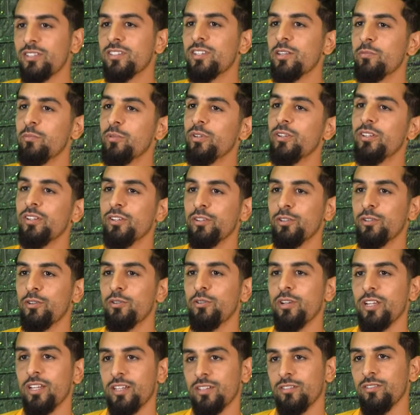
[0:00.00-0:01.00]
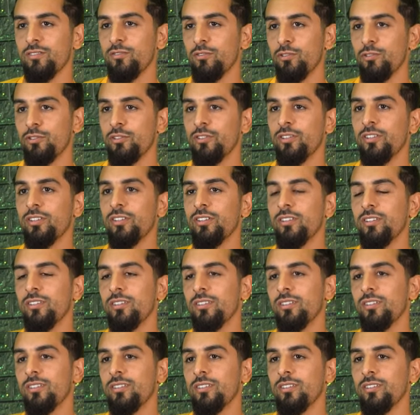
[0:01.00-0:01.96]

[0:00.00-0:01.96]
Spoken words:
similar, you know, like Turkey,